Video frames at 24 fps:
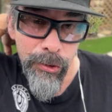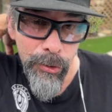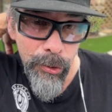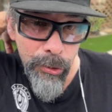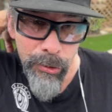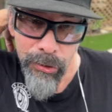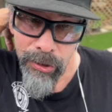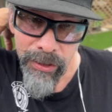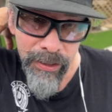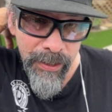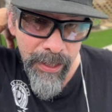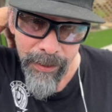you
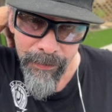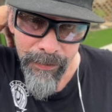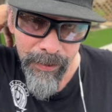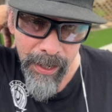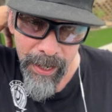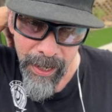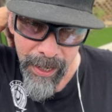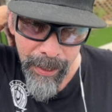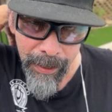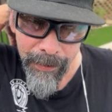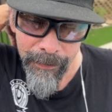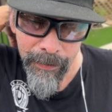should never
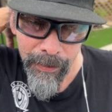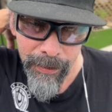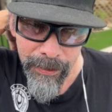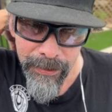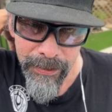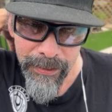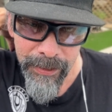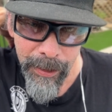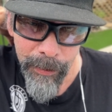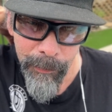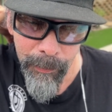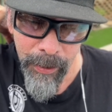have on a
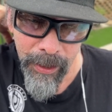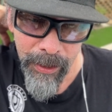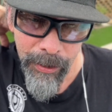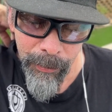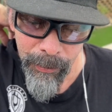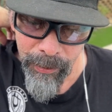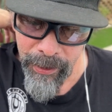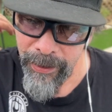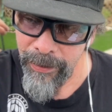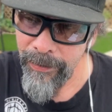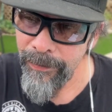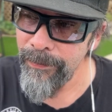set, by the
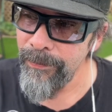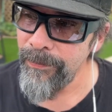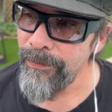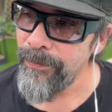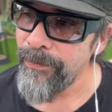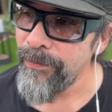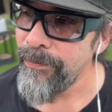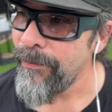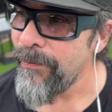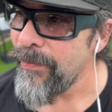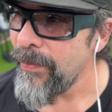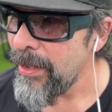way.
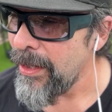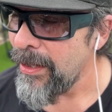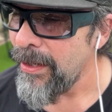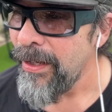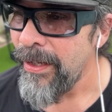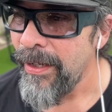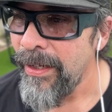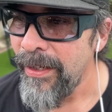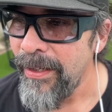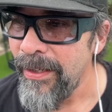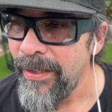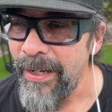
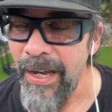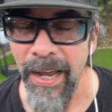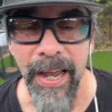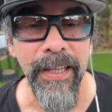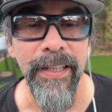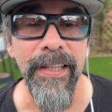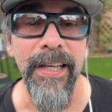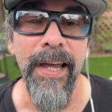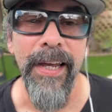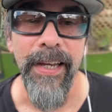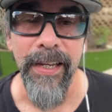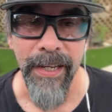And
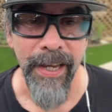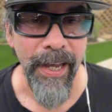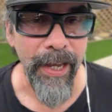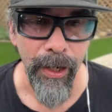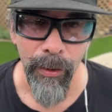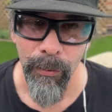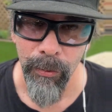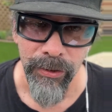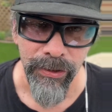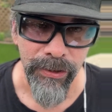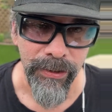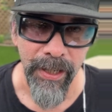the AK
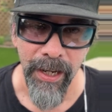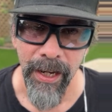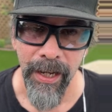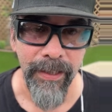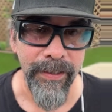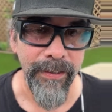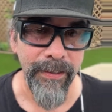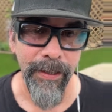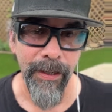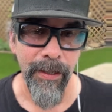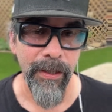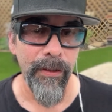was not
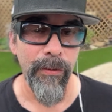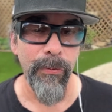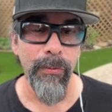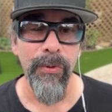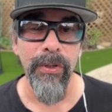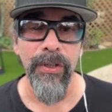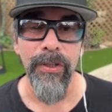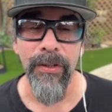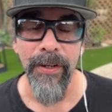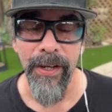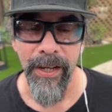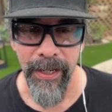a
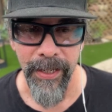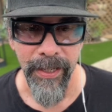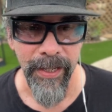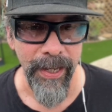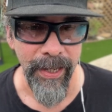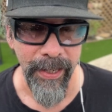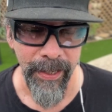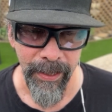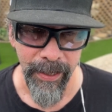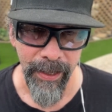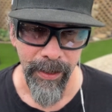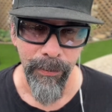real AK,
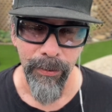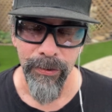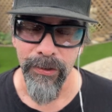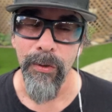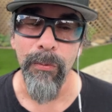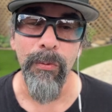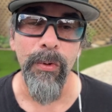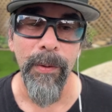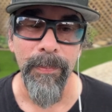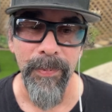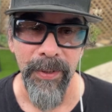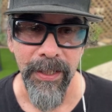it was a
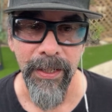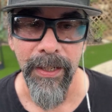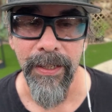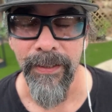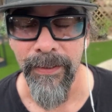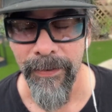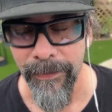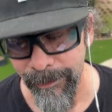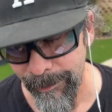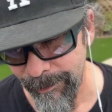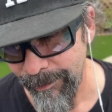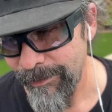replica,
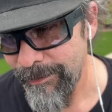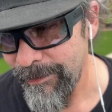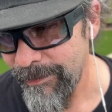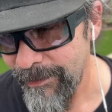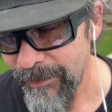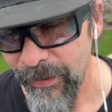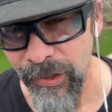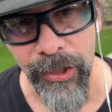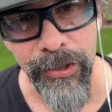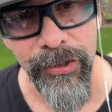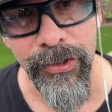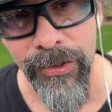
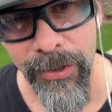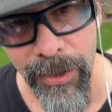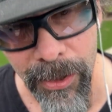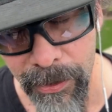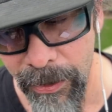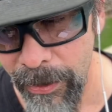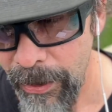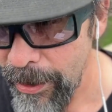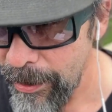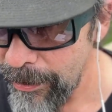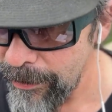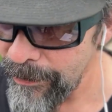just so
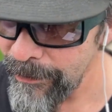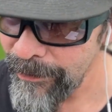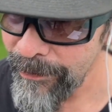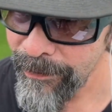you know.